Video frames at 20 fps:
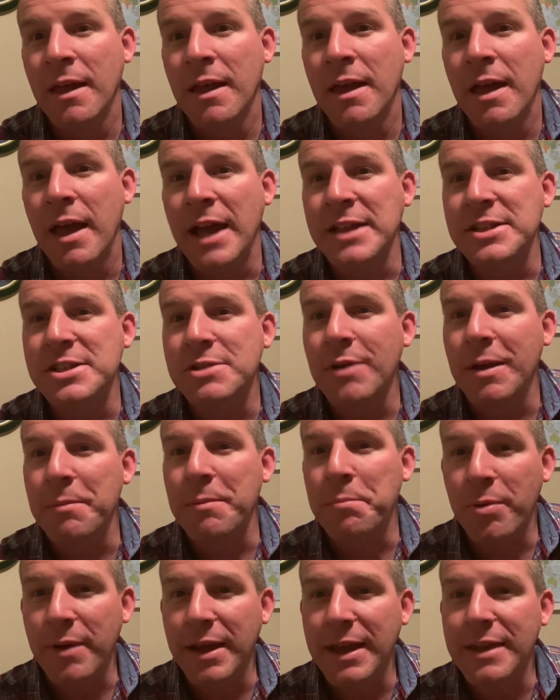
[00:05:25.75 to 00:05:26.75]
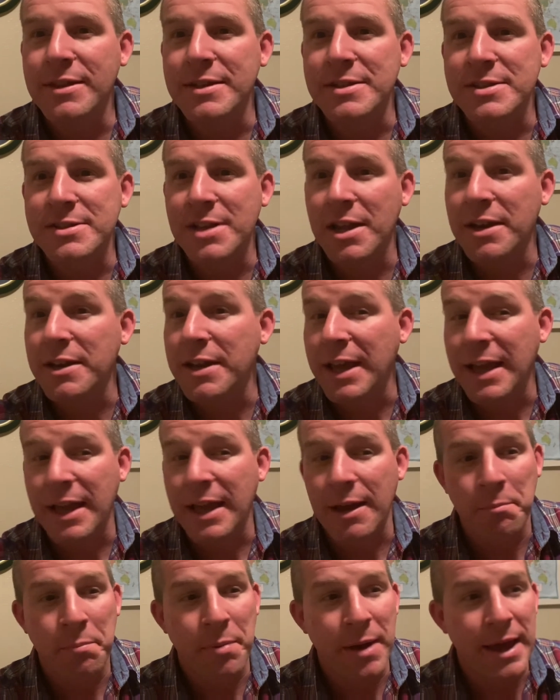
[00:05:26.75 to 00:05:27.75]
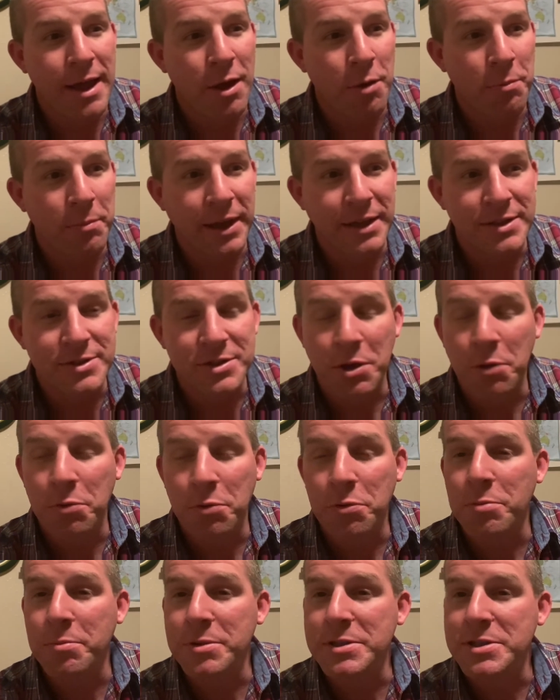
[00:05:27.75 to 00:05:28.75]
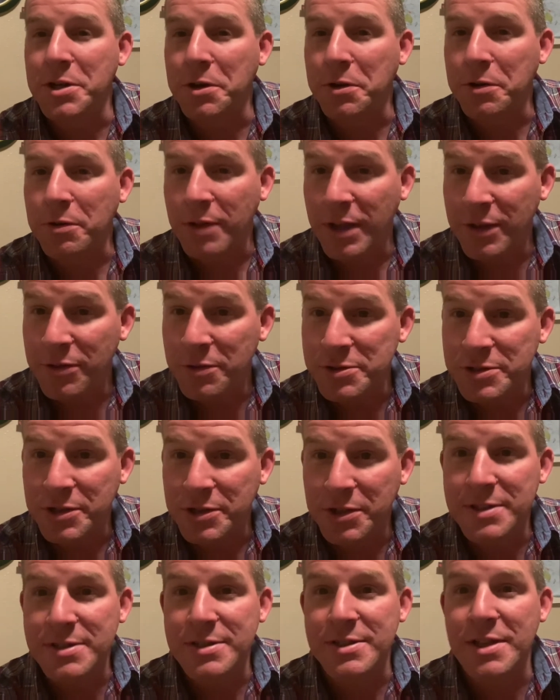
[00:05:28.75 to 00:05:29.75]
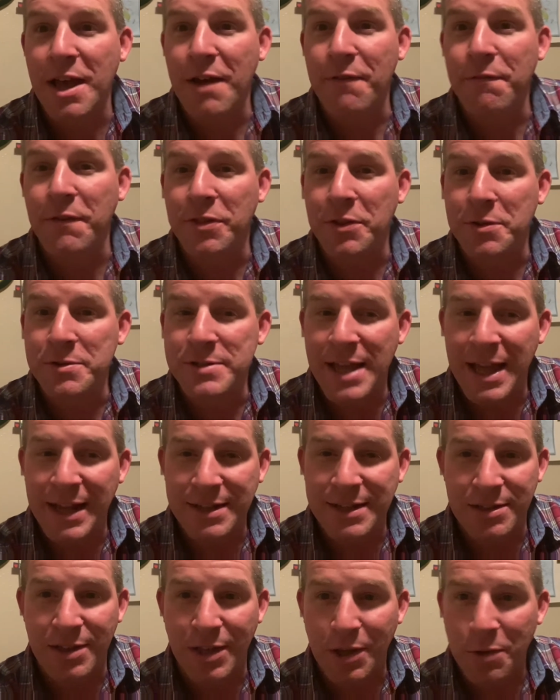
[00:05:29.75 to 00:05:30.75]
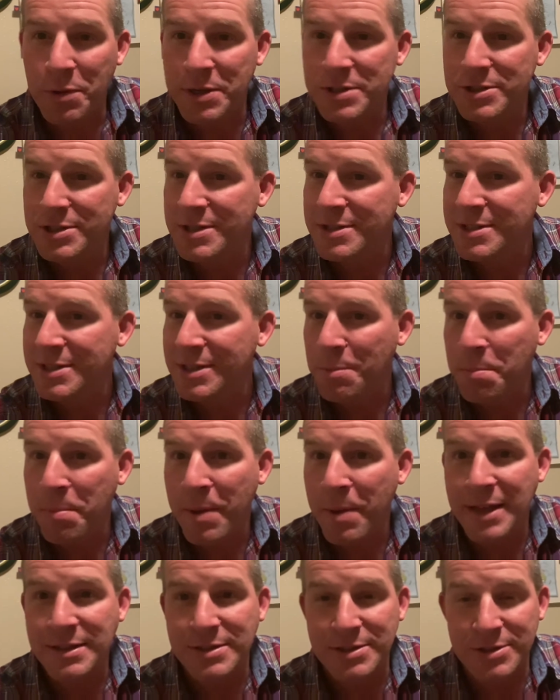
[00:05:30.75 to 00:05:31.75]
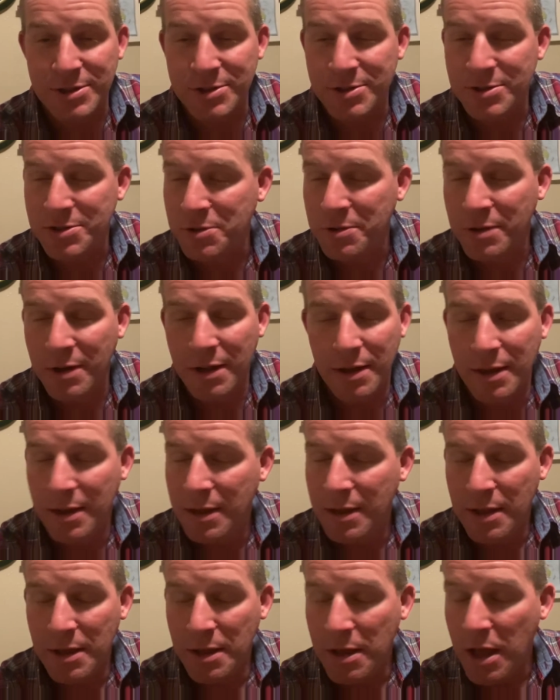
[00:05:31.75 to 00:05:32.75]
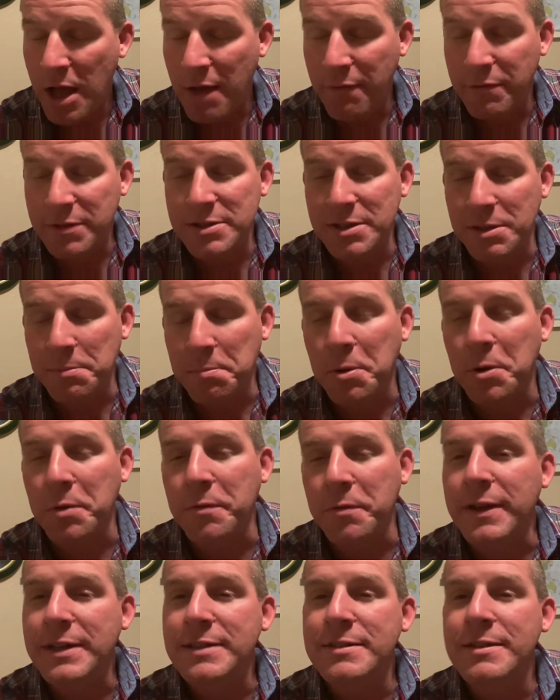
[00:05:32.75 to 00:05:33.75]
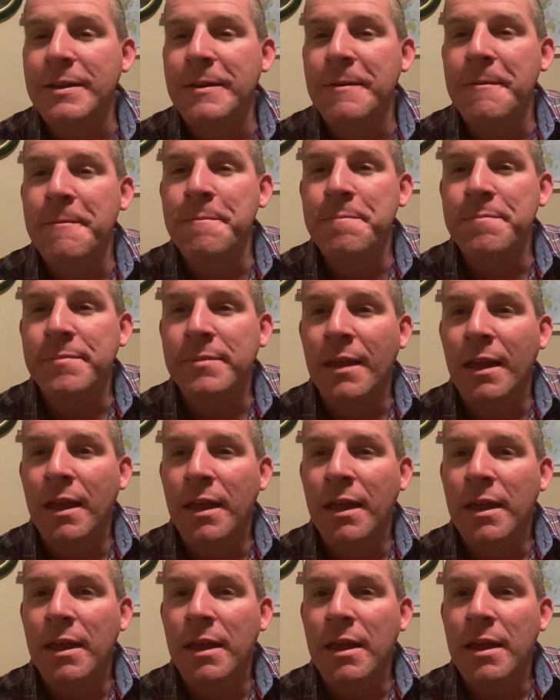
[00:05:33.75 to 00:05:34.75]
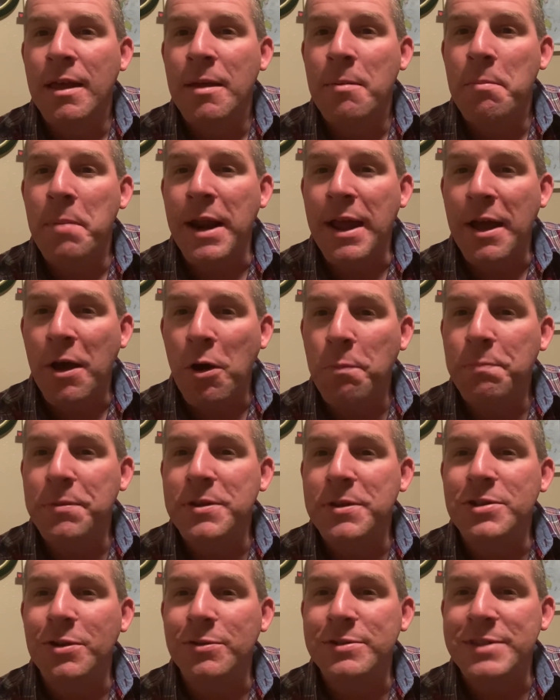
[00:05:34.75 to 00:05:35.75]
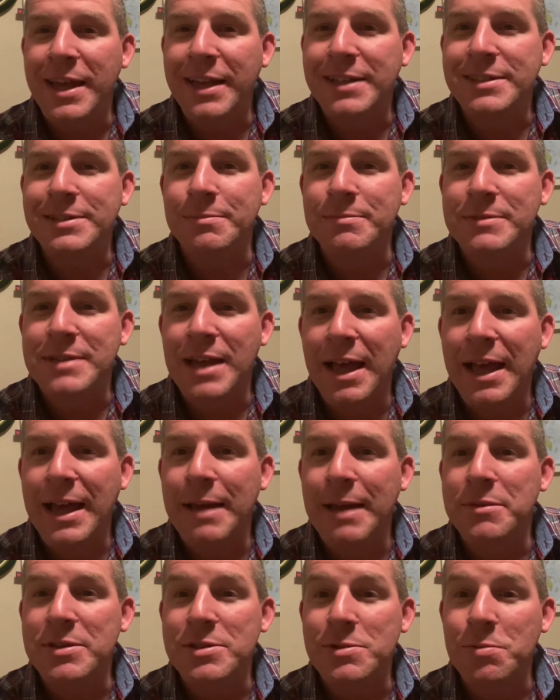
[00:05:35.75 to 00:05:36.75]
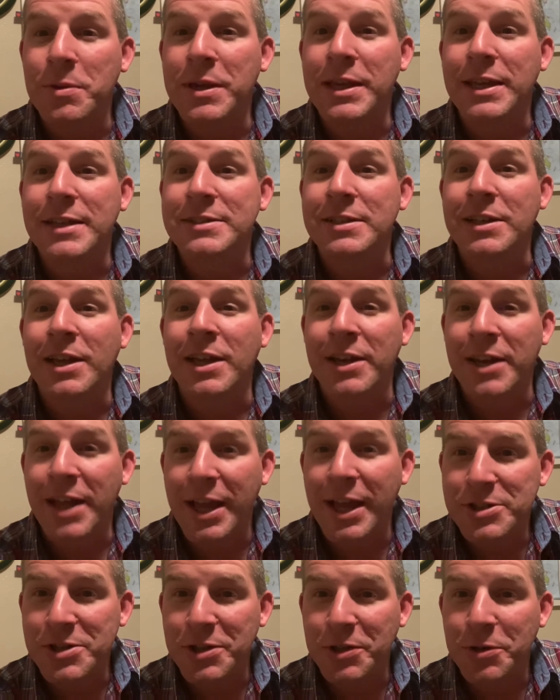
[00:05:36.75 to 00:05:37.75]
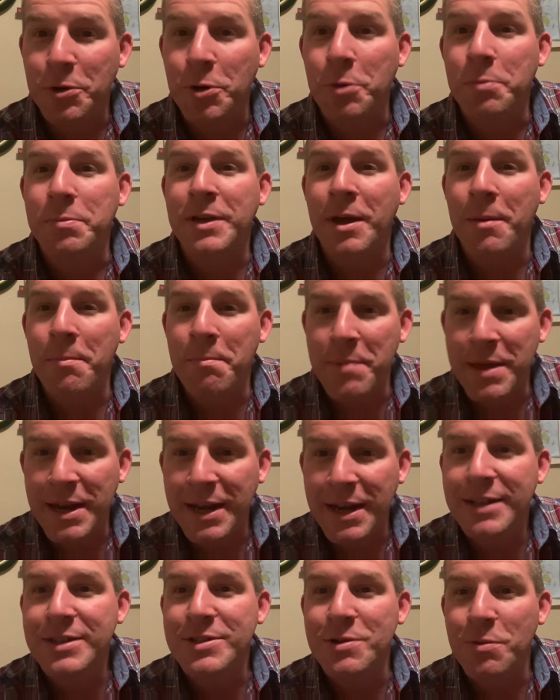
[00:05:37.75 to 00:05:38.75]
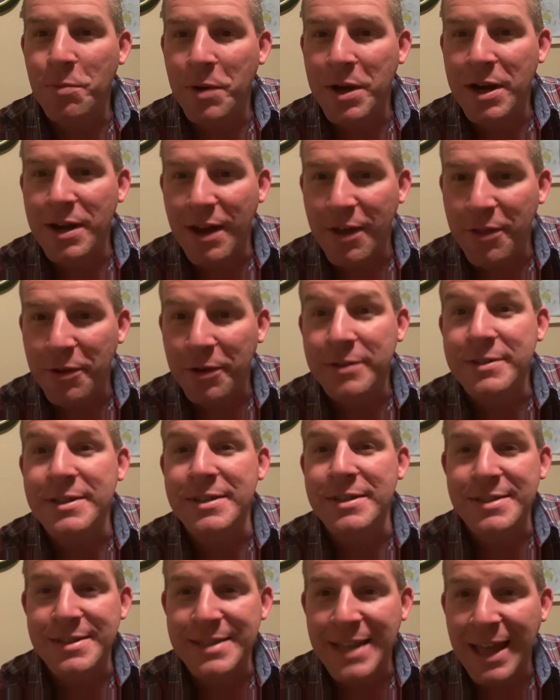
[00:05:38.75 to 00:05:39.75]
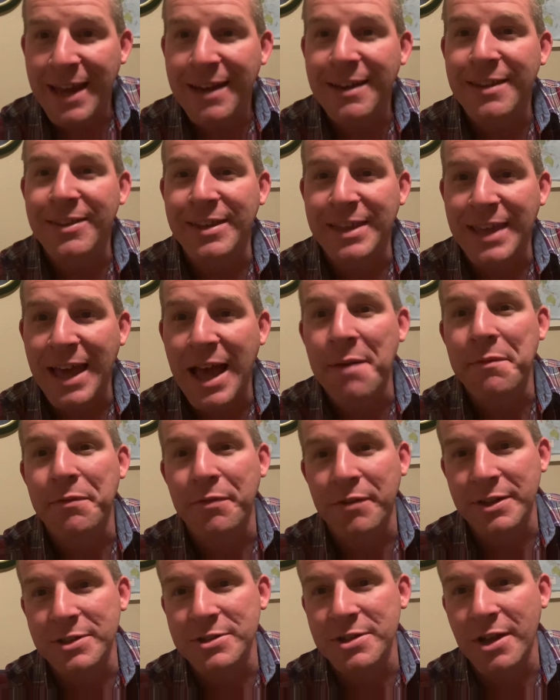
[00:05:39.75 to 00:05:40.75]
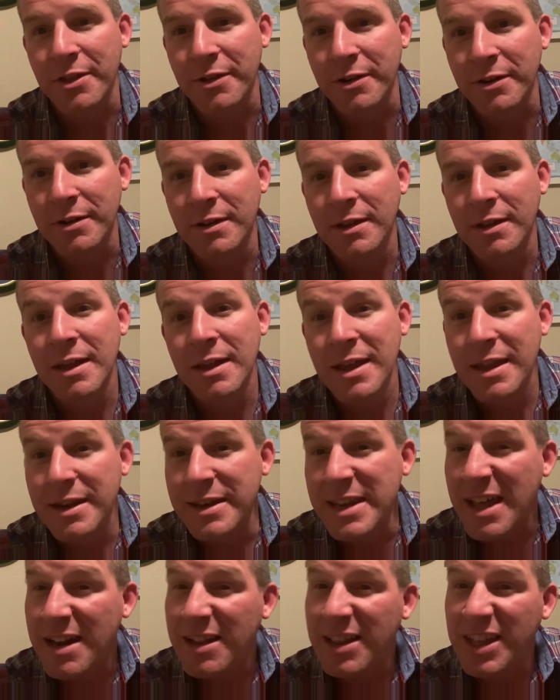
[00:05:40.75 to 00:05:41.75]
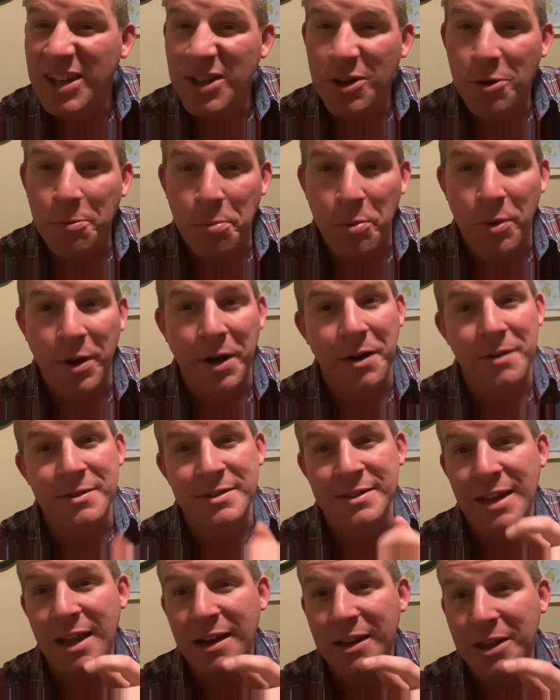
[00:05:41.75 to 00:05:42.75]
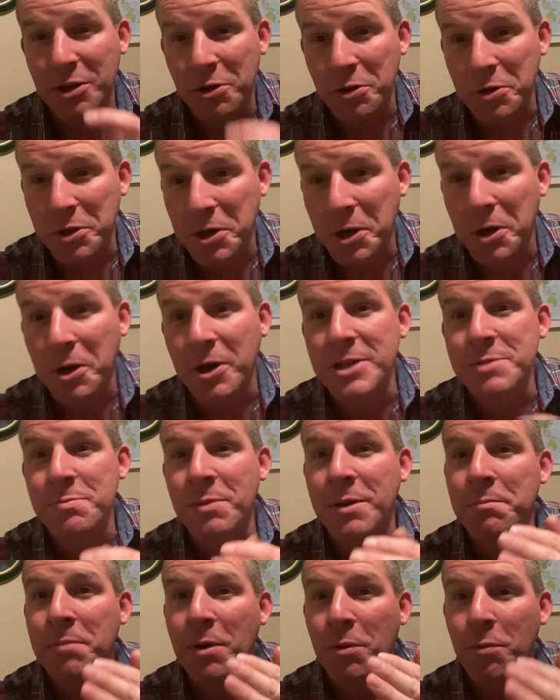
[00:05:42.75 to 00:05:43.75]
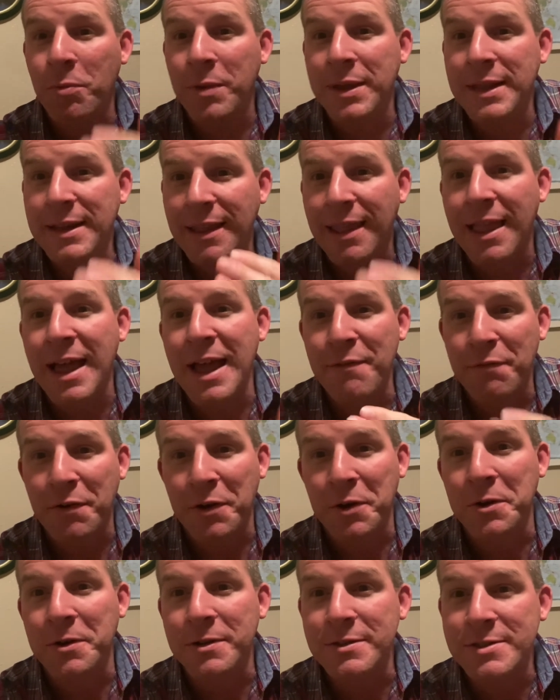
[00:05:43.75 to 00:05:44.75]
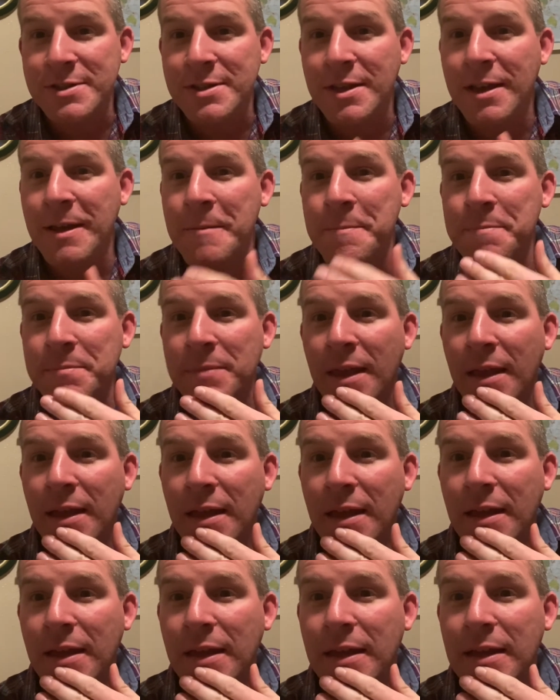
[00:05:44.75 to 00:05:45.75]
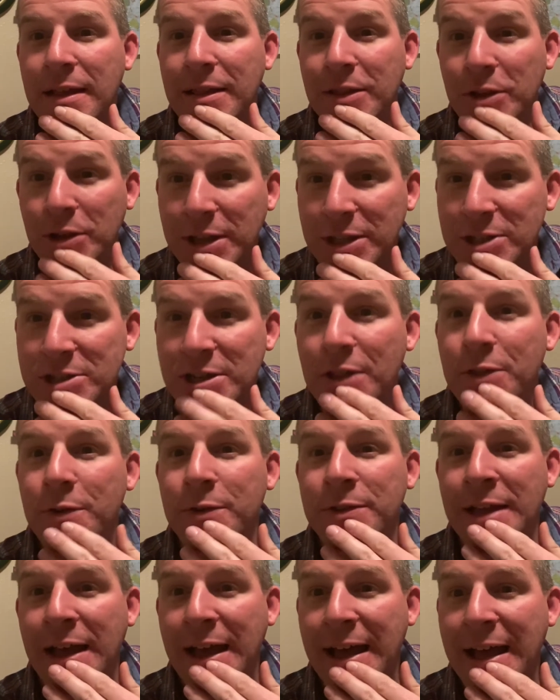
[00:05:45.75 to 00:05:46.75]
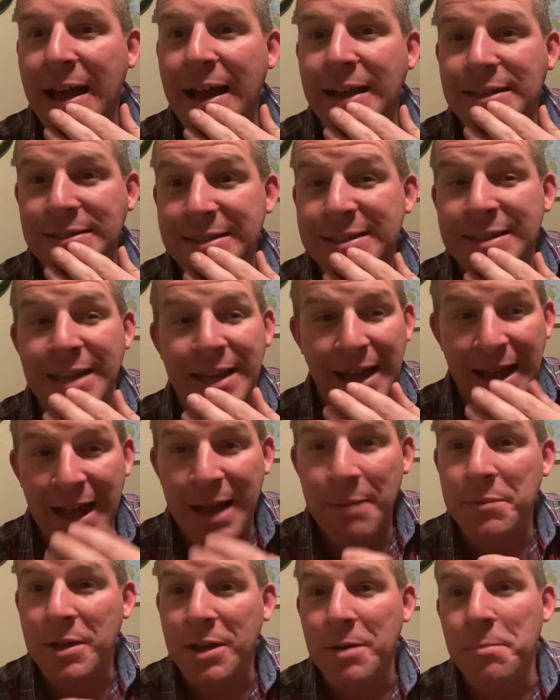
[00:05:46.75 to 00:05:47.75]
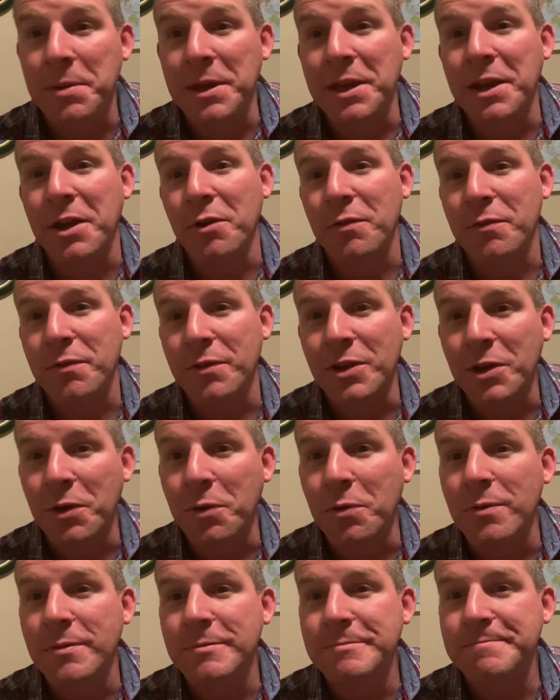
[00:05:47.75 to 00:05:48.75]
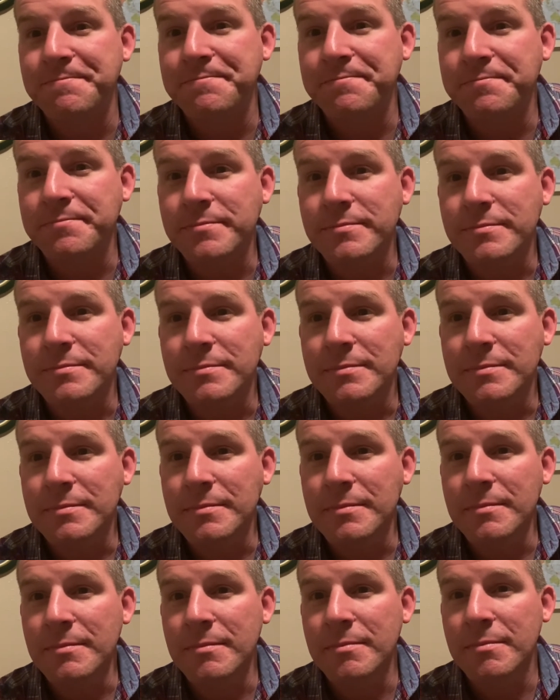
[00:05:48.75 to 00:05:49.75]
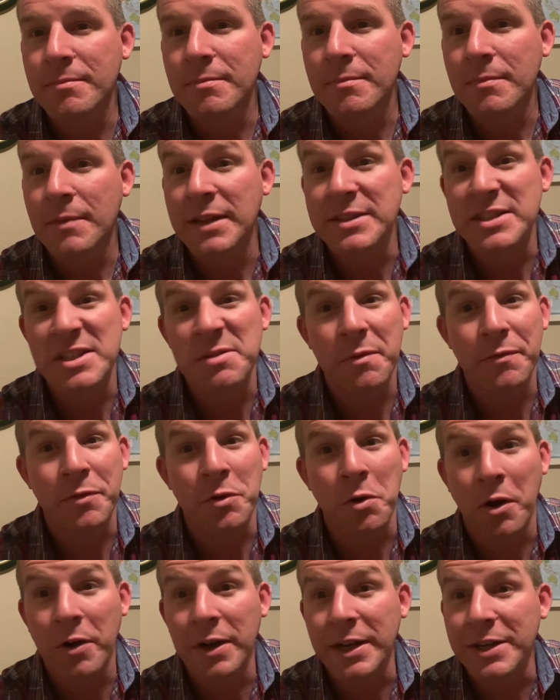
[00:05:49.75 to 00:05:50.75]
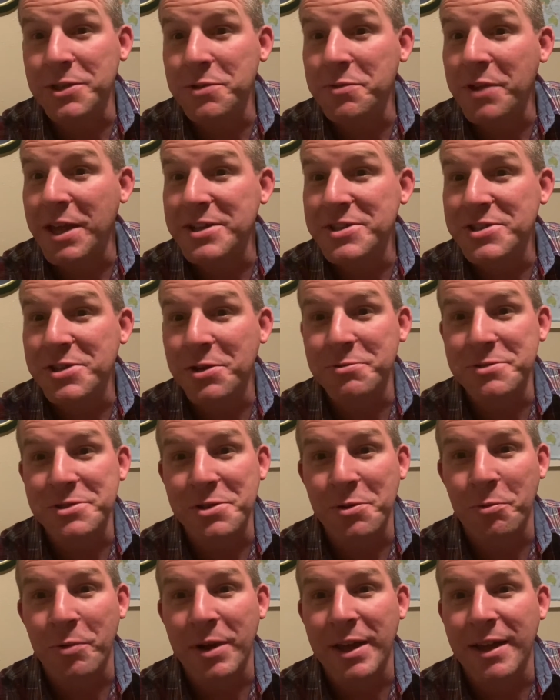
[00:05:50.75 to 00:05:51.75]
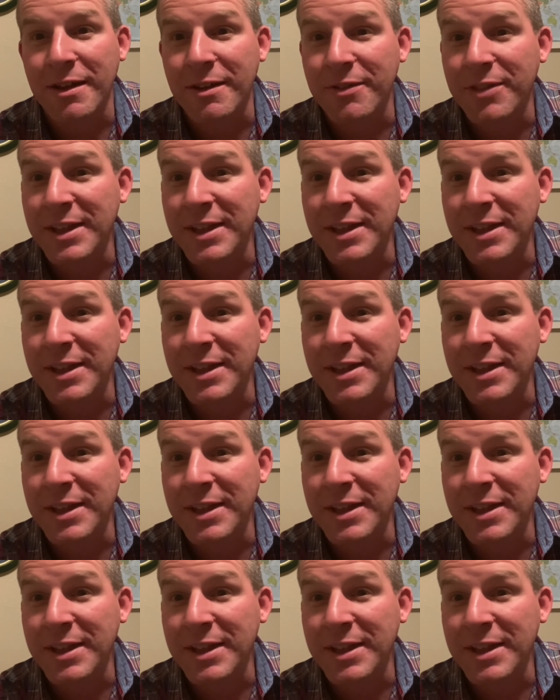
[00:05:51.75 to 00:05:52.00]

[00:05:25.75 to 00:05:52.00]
And so I pray this Sunday, by all means, go through the material, and there's good stuff, and there's excellent questions, and the passages are obviously perfect. But I hope that you'll take some time this week as a connection group, committing to one another to stand in the gap for each other, not only in your prayers and not only in your encouragement, but when life hurts, look each other in the eyes and say, I'm going to be here for you. And some of you already do that so, so well.